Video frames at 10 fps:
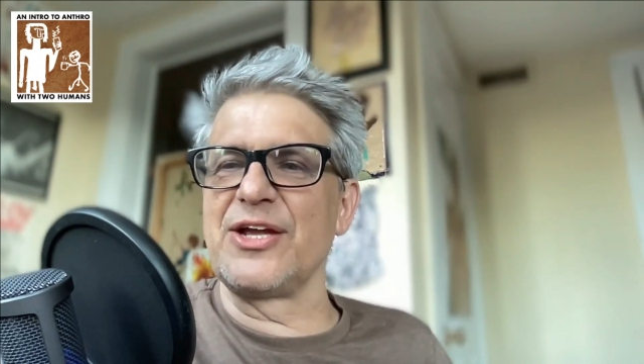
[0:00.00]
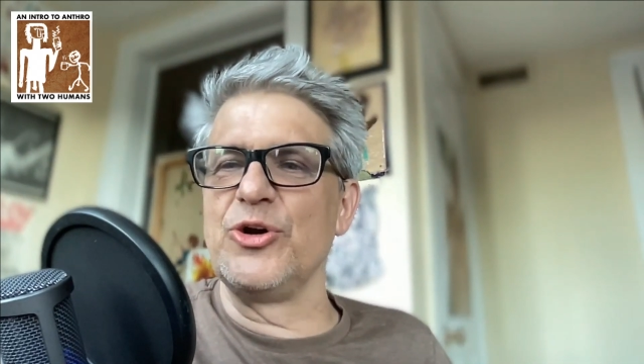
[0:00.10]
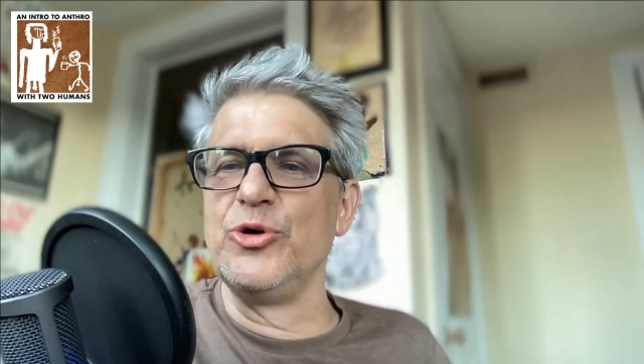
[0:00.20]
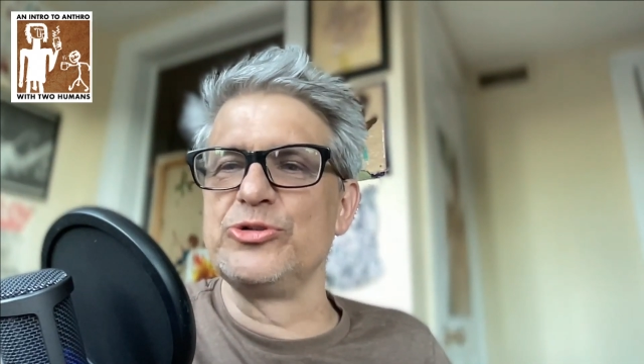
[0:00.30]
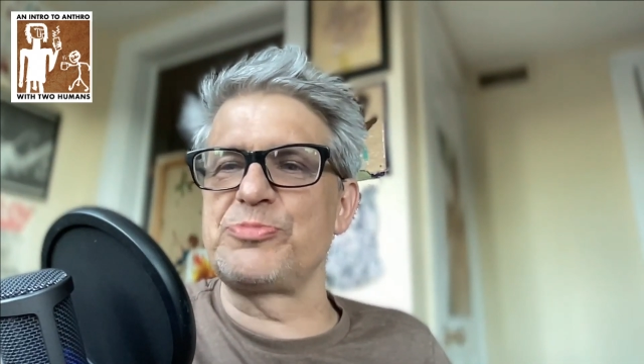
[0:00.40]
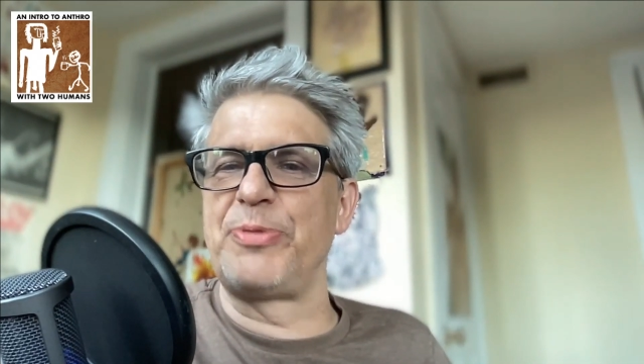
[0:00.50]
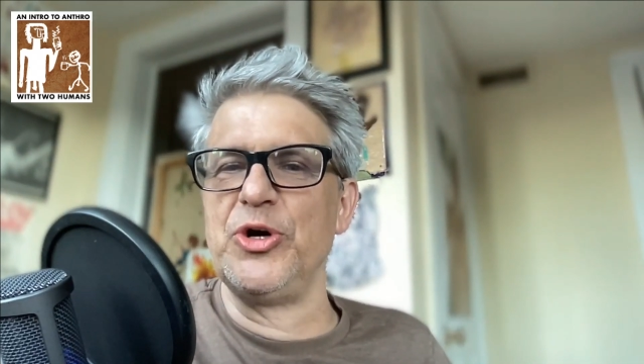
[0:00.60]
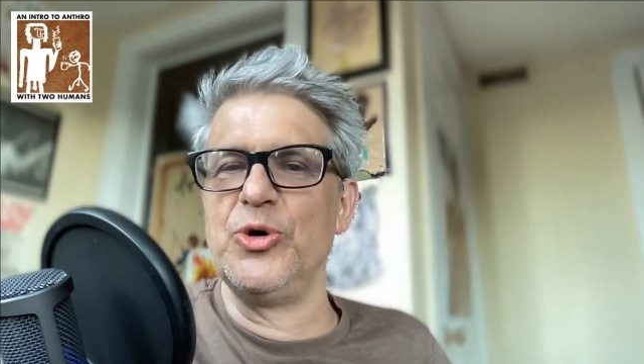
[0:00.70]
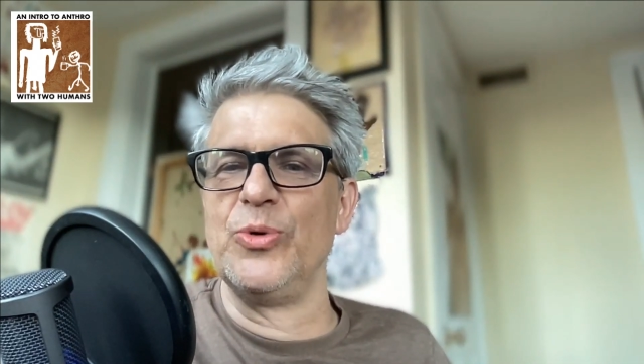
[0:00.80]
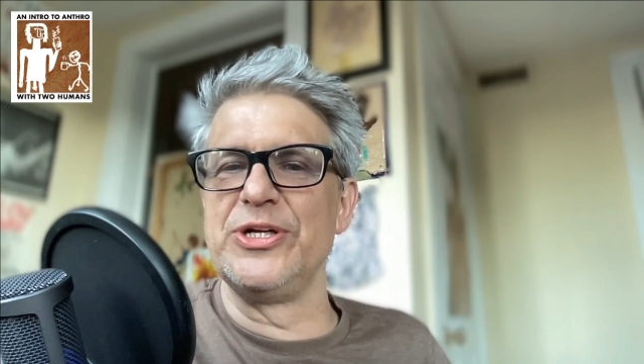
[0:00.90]
Whose
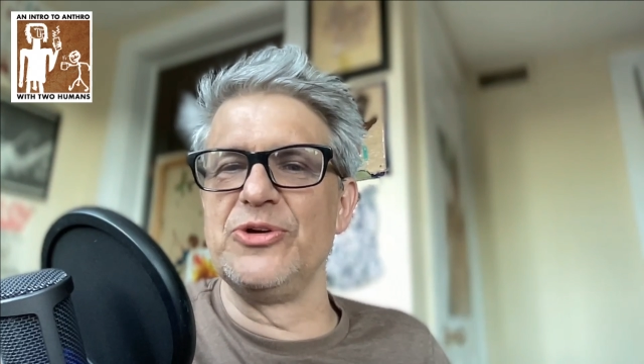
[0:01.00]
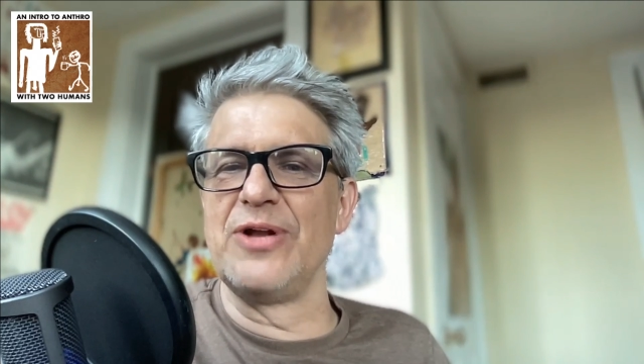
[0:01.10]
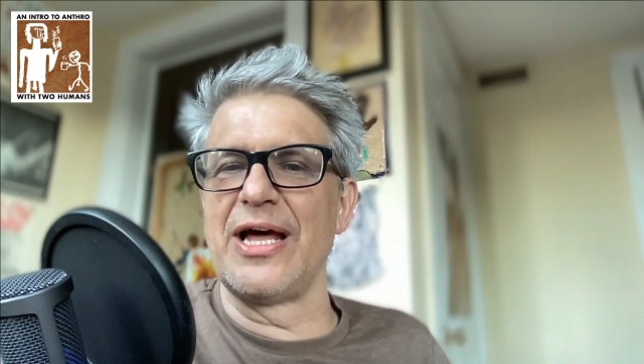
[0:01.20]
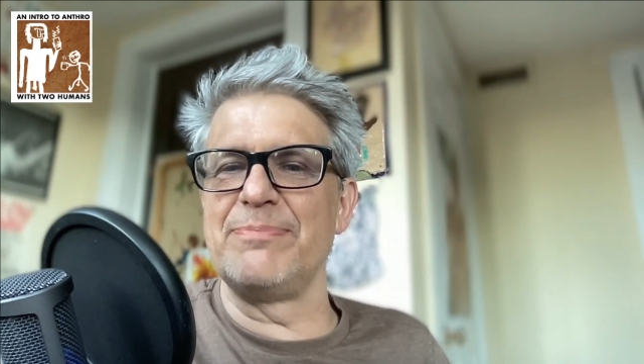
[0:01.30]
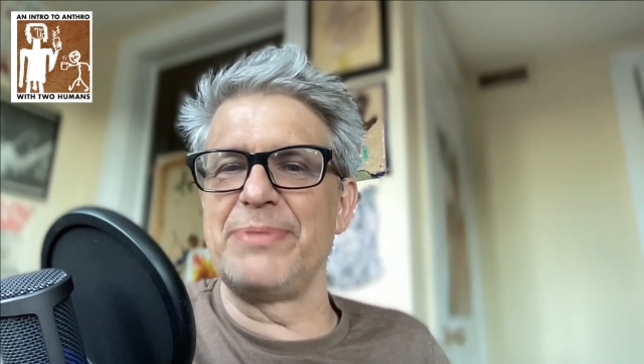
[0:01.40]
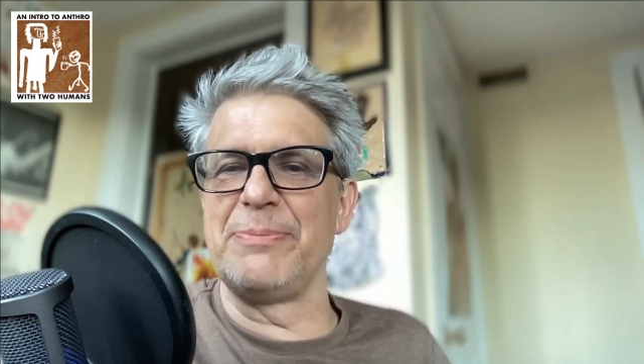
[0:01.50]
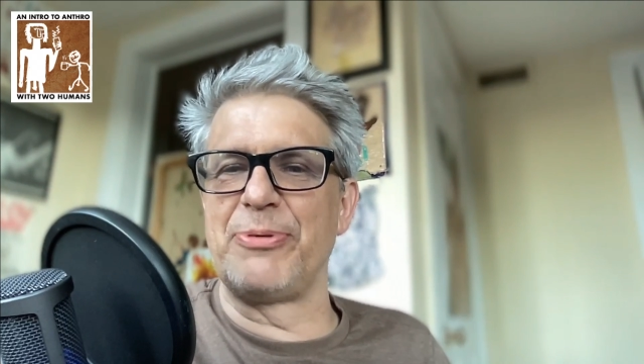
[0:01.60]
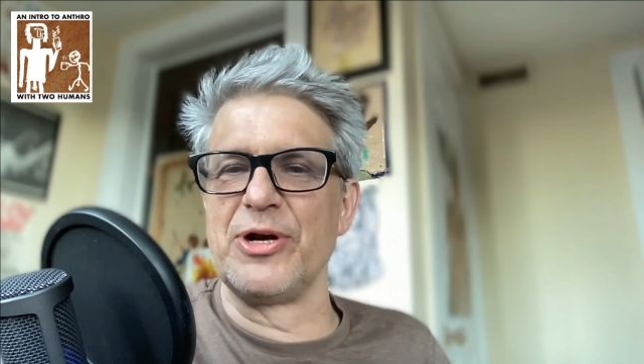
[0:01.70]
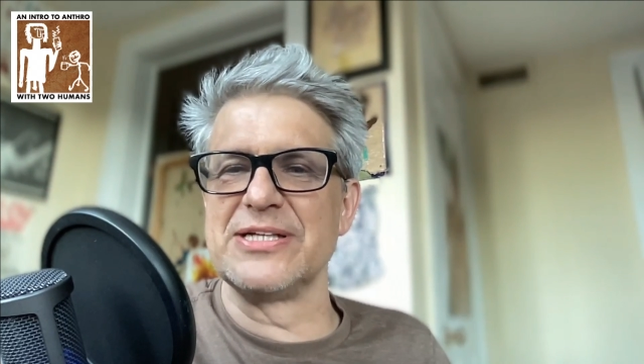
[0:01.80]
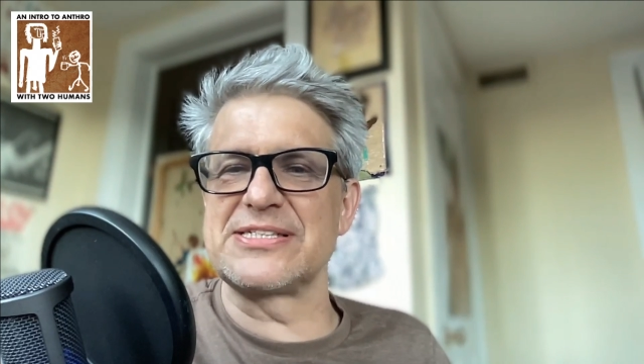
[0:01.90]
poo would you let be
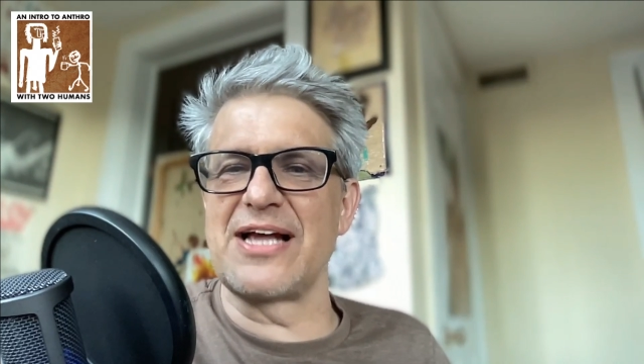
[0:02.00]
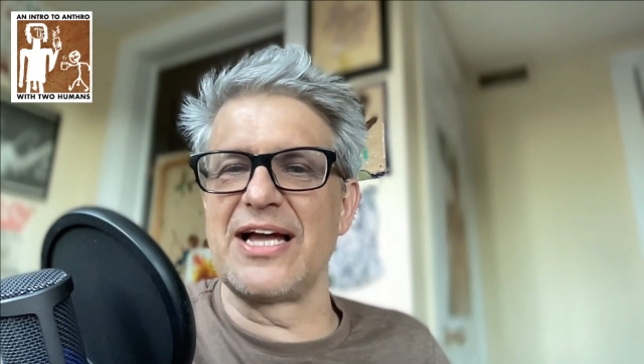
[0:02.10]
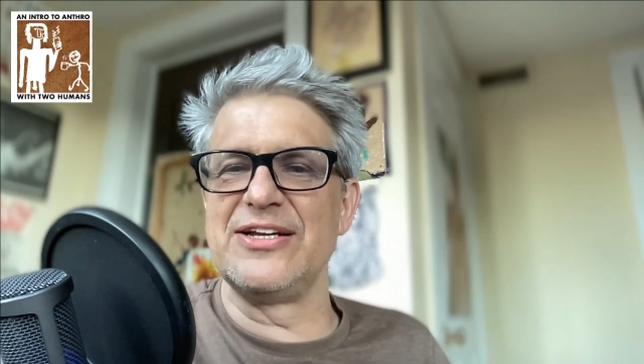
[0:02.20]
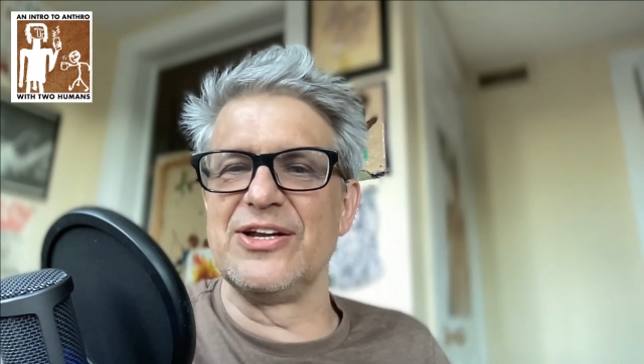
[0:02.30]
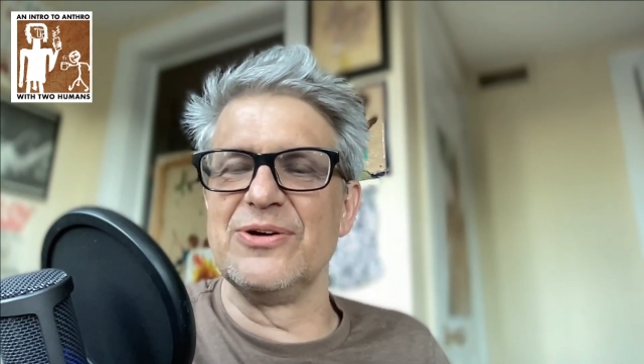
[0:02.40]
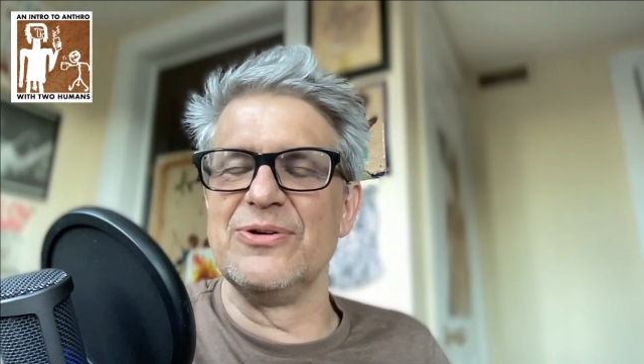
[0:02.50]
put inside you?